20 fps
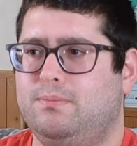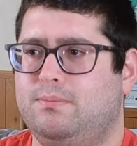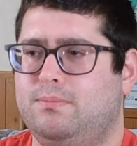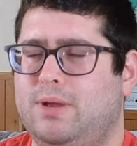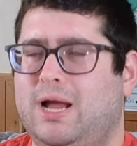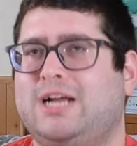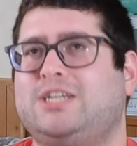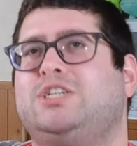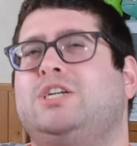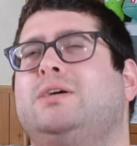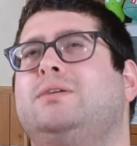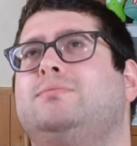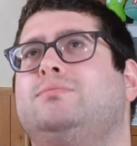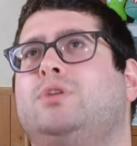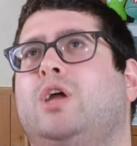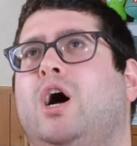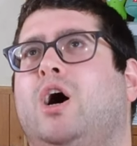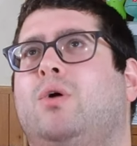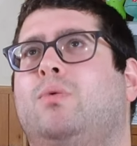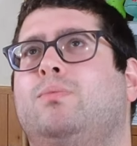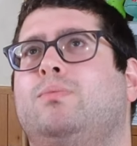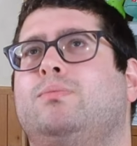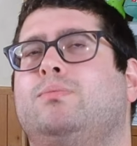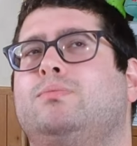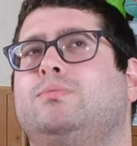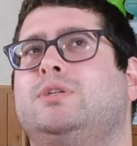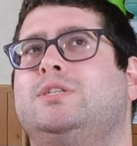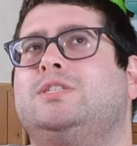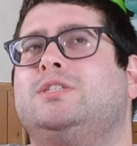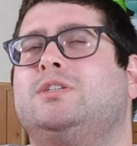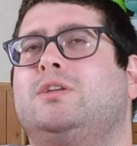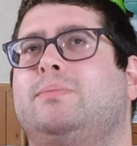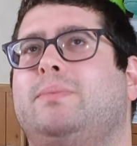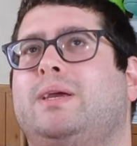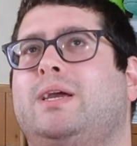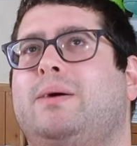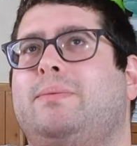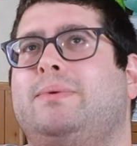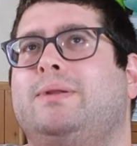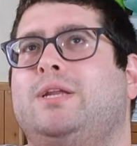Actually, no, this is gonna be
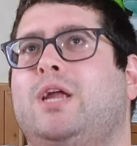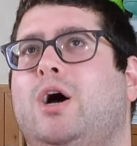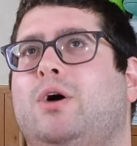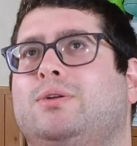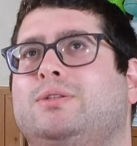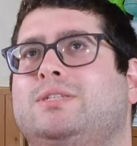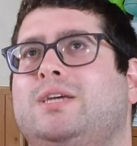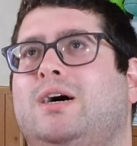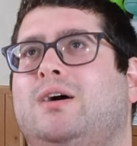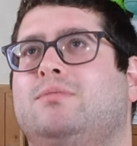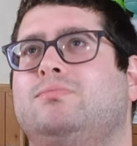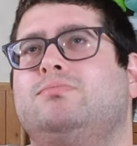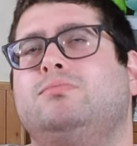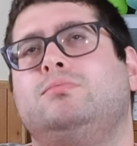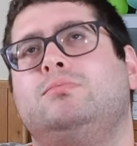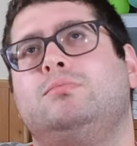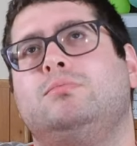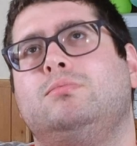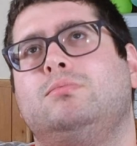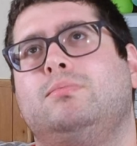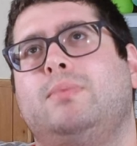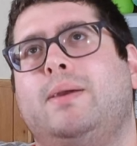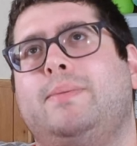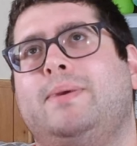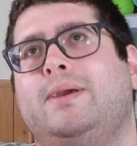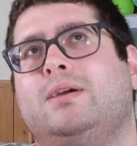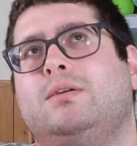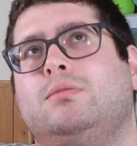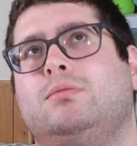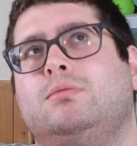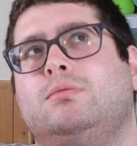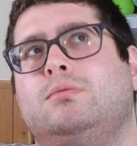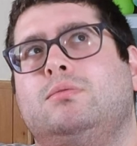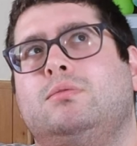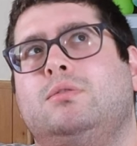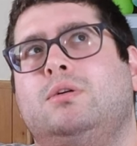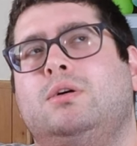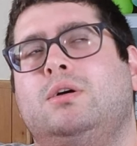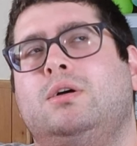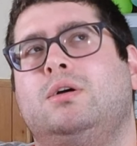coming. No, it's not. Mm, maybe.
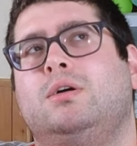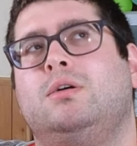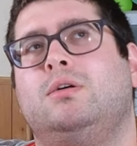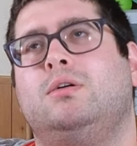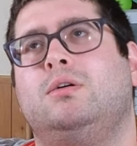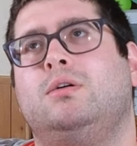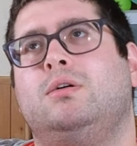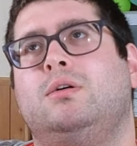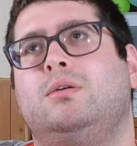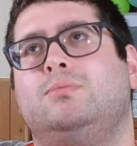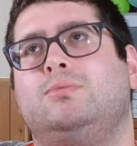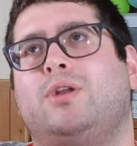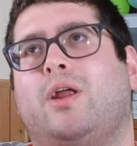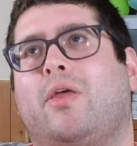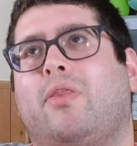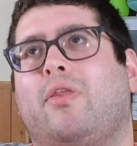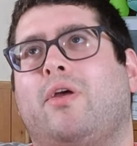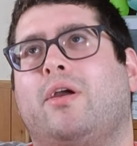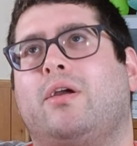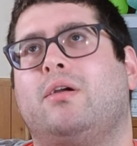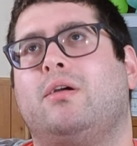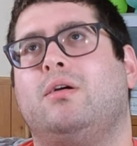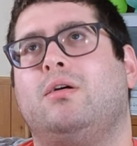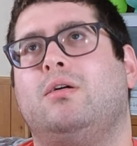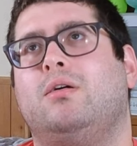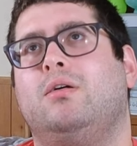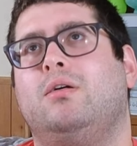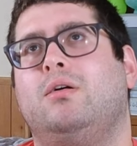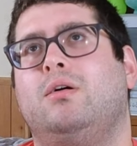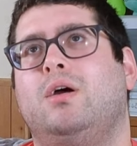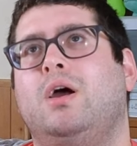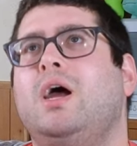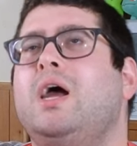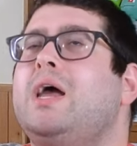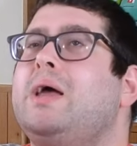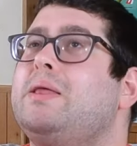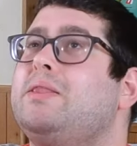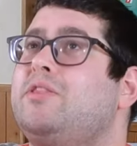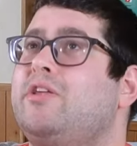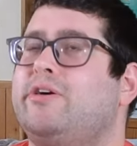I'm trying to think.
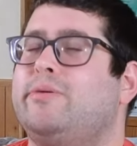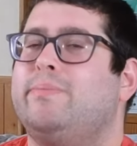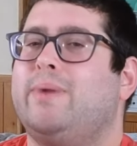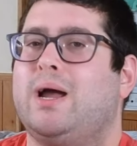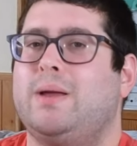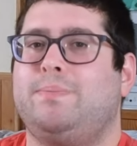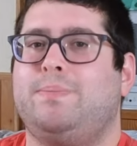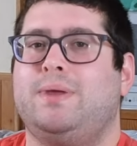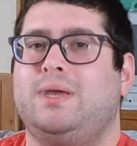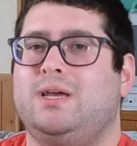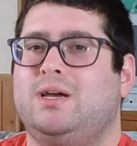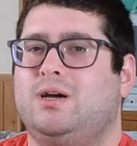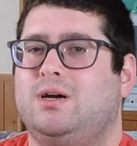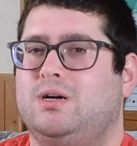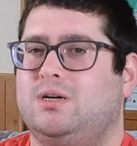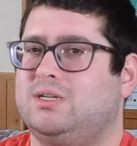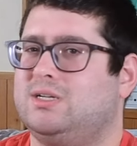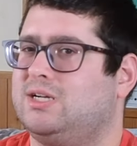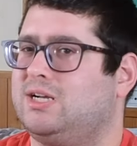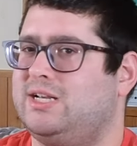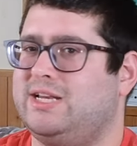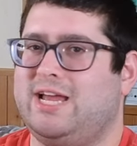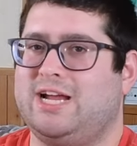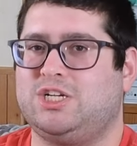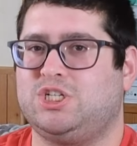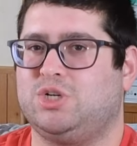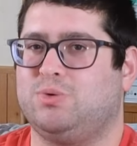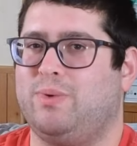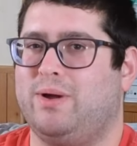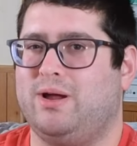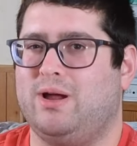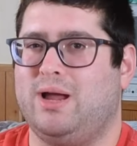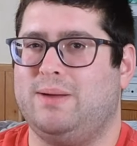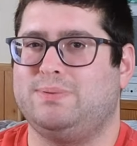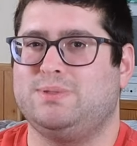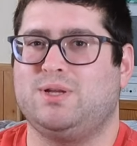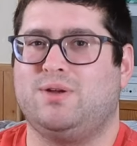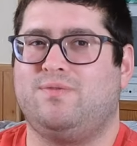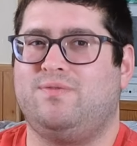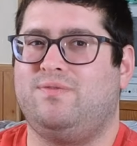There might be a connection where
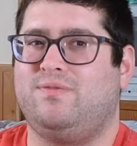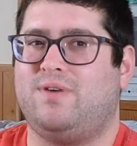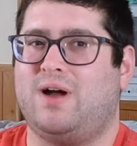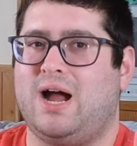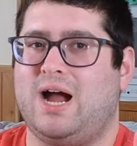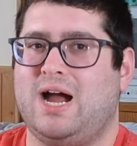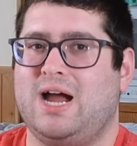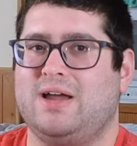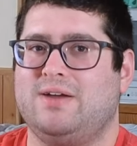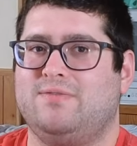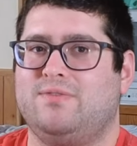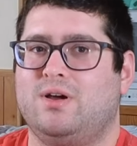episode five,